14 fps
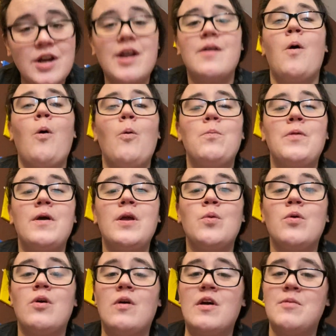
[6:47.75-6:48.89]
And I hope that you
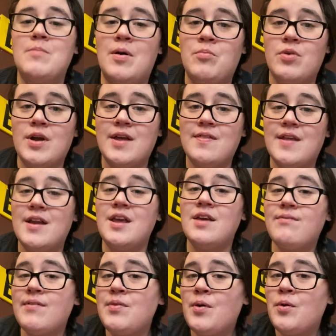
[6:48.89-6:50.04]
are remembering that
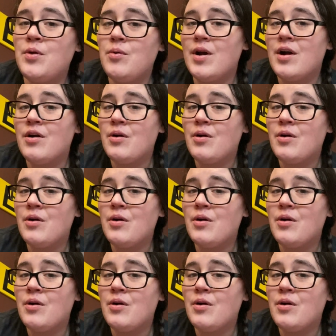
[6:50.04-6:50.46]
even though you